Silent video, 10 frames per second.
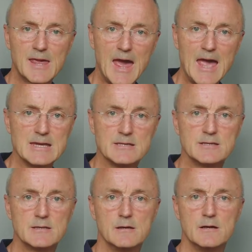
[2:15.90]
a
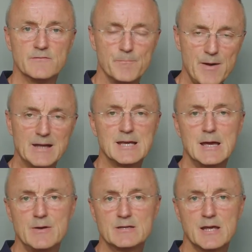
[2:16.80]
case for better
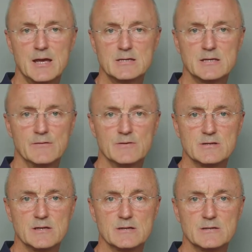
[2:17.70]
MSK
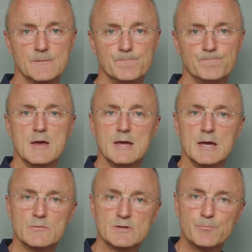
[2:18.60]
services. It was a